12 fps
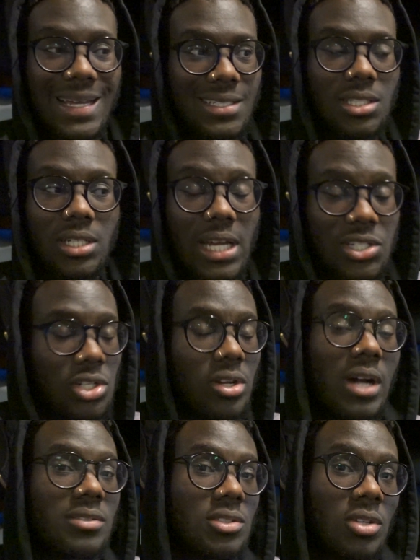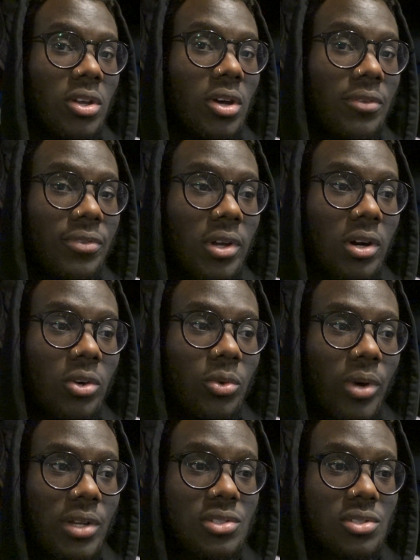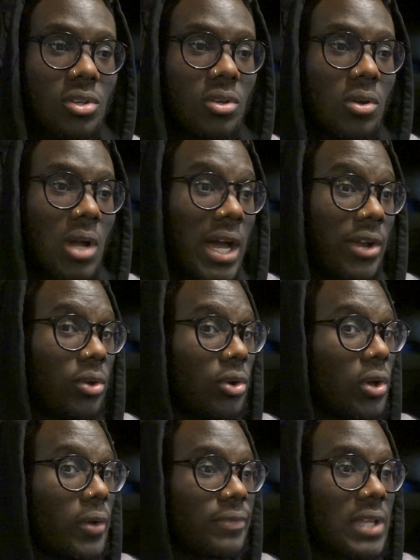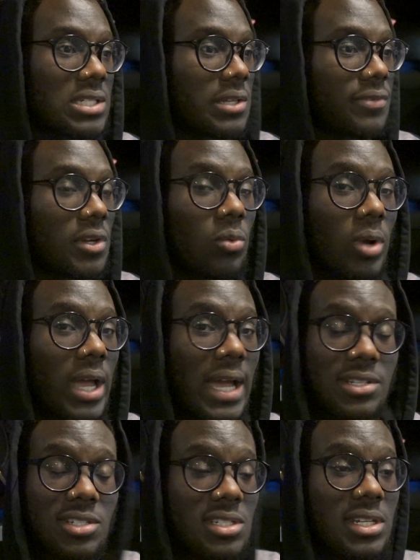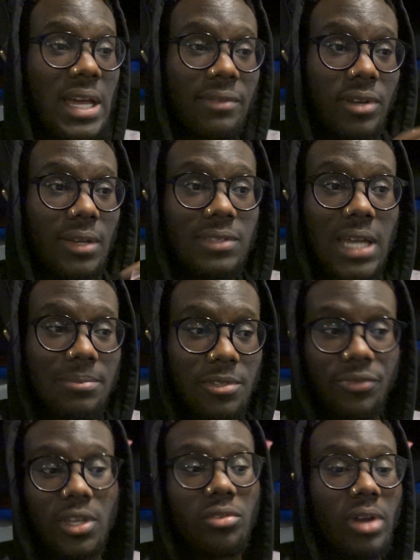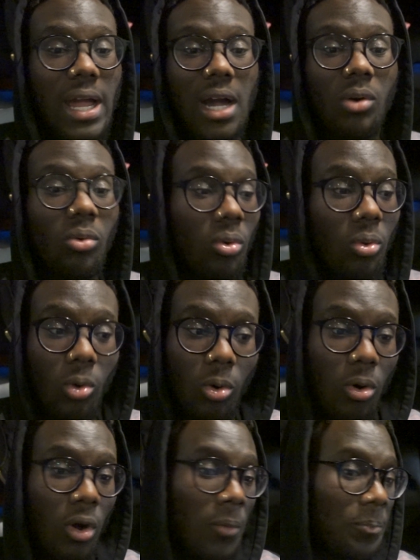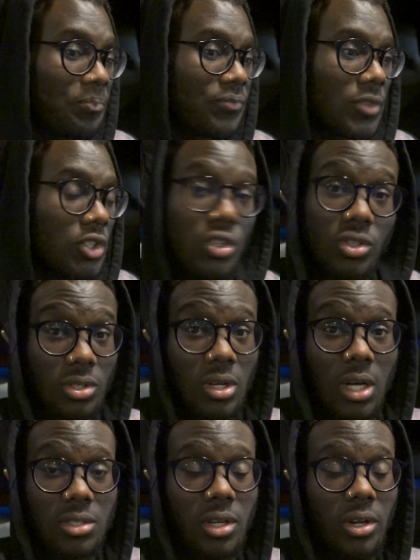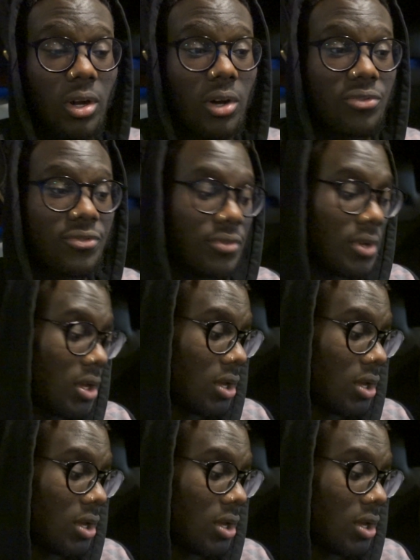I didn't actually know how to turn it off on the old ones, so I don't know if that's a thing where I just didn't have enough time to figure it out, or you just can't turn it off.